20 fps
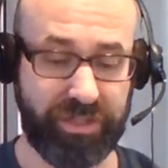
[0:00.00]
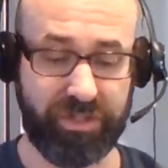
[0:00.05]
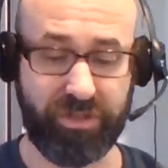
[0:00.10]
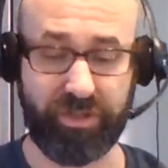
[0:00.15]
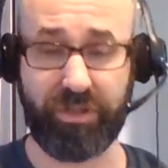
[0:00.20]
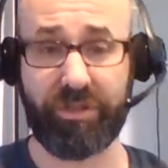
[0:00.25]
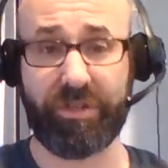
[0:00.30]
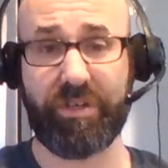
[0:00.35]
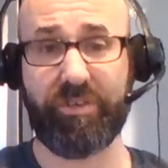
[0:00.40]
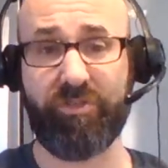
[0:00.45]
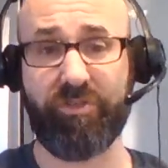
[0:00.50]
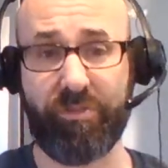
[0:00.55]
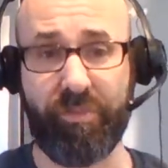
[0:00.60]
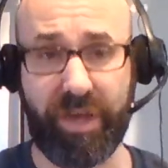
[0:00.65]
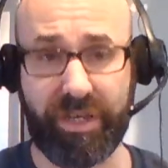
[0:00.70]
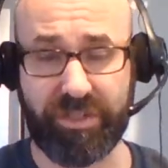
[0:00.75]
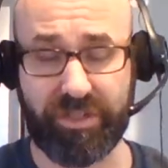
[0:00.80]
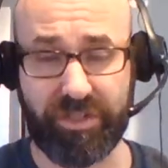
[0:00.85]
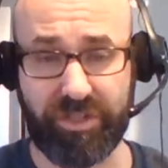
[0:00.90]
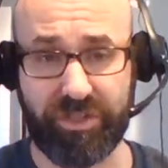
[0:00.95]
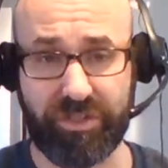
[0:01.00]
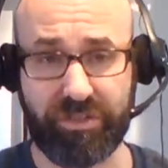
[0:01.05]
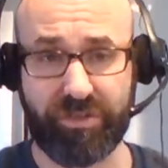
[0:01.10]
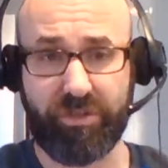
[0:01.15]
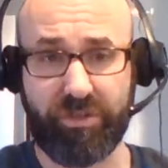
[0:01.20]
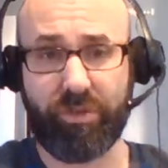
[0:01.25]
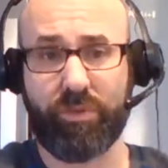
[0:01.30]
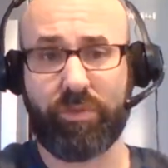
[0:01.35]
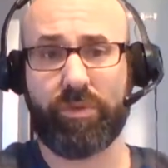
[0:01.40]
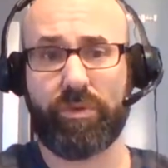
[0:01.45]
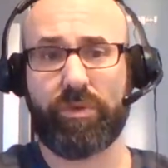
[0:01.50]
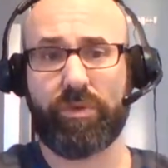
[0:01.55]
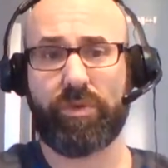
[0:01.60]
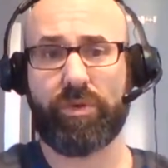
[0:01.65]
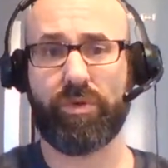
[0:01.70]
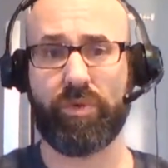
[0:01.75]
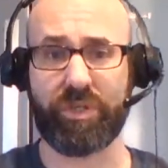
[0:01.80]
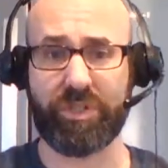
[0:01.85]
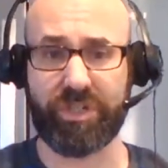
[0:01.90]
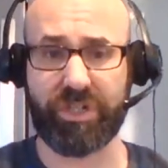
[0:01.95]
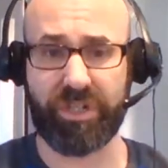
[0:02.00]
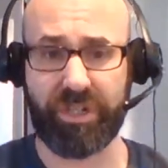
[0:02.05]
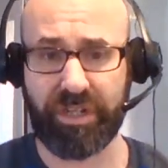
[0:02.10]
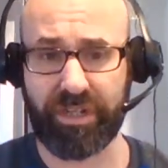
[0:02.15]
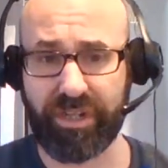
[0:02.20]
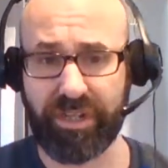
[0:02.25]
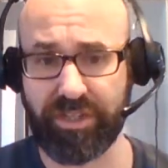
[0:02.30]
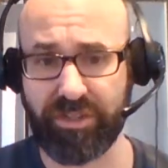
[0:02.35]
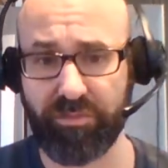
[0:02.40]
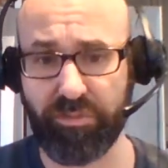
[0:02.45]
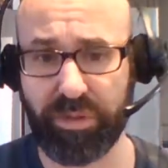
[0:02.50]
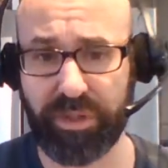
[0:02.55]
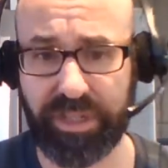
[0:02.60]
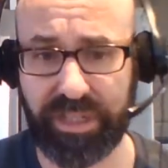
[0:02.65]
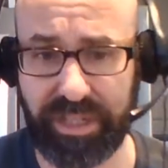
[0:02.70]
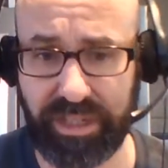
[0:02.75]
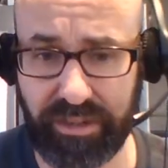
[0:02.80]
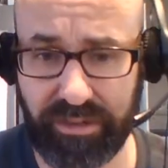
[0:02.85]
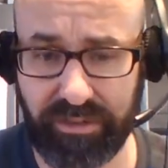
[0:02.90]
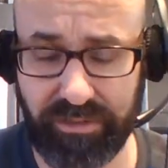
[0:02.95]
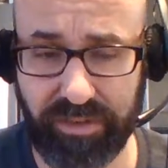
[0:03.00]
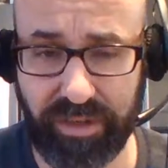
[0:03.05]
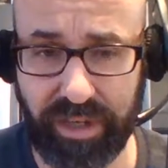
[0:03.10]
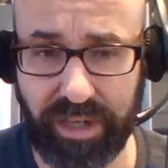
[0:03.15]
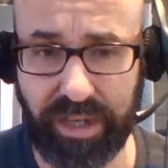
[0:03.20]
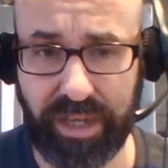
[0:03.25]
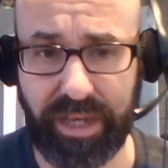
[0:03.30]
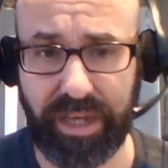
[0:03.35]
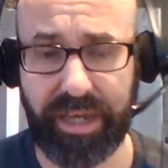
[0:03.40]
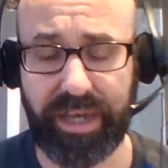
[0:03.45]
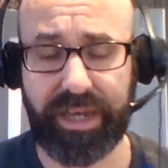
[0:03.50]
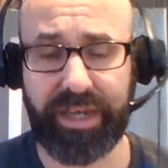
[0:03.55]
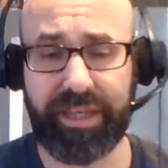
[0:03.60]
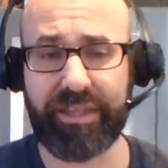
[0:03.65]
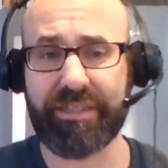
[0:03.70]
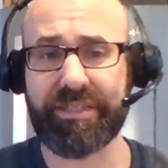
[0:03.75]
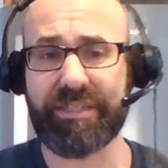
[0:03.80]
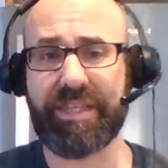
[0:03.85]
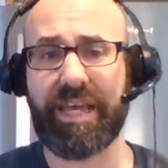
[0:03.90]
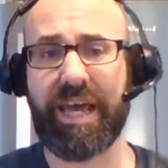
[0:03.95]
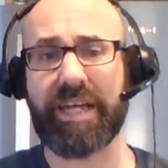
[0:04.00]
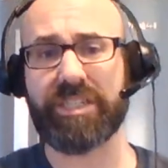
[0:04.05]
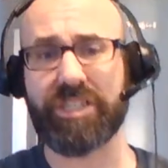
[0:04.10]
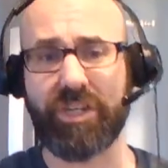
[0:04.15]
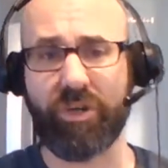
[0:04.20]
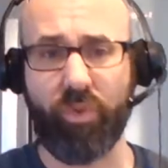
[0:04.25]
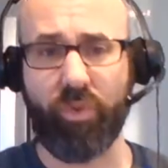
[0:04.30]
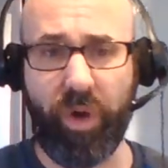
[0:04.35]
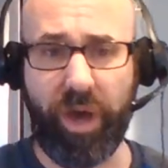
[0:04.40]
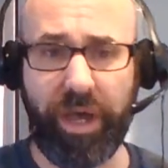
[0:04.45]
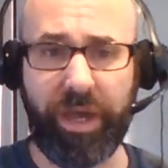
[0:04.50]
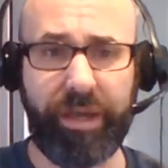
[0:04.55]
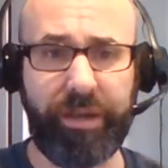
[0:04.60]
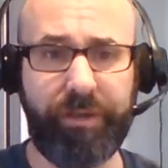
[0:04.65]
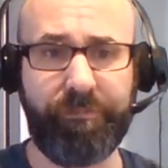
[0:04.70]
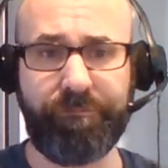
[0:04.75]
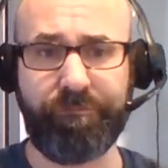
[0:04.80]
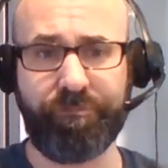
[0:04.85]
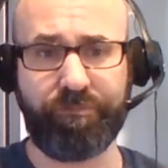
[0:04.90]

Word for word: So they're different messages. So the Christian that doesn't believe in the snatching away,